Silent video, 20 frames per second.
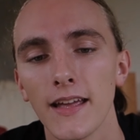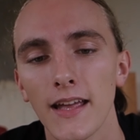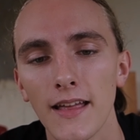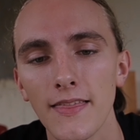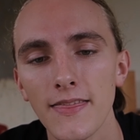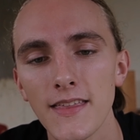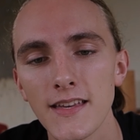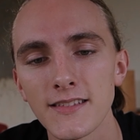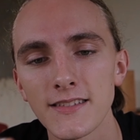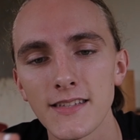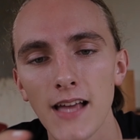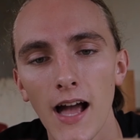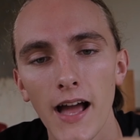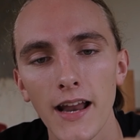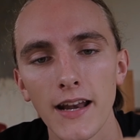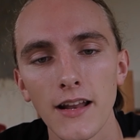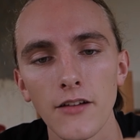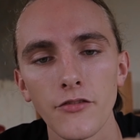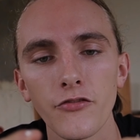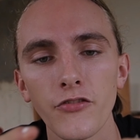In this
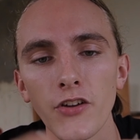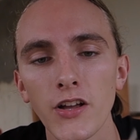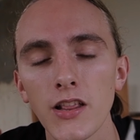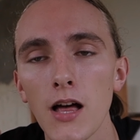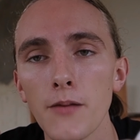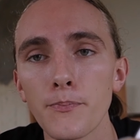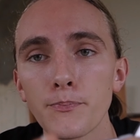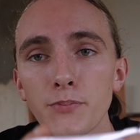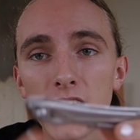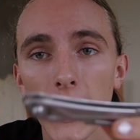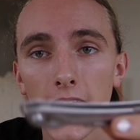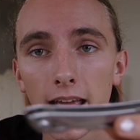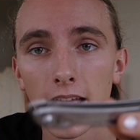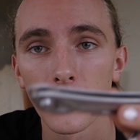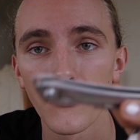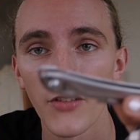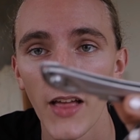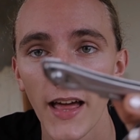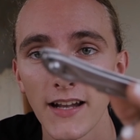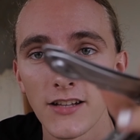side, Phillips
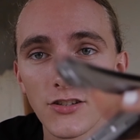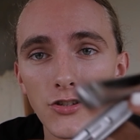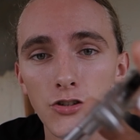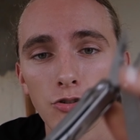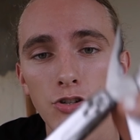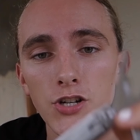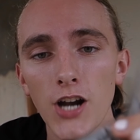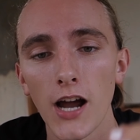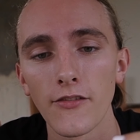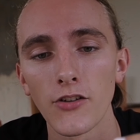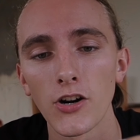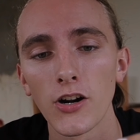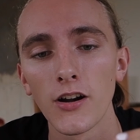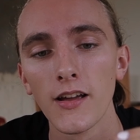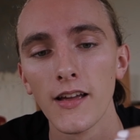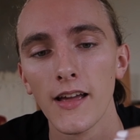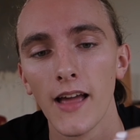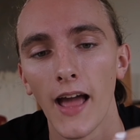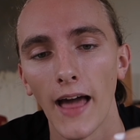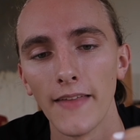and flathead
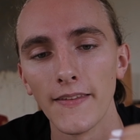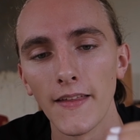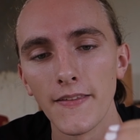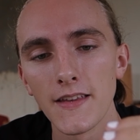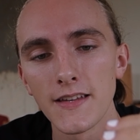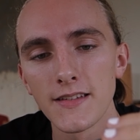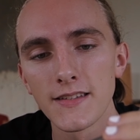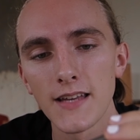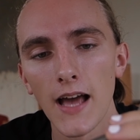screwdriver, and then this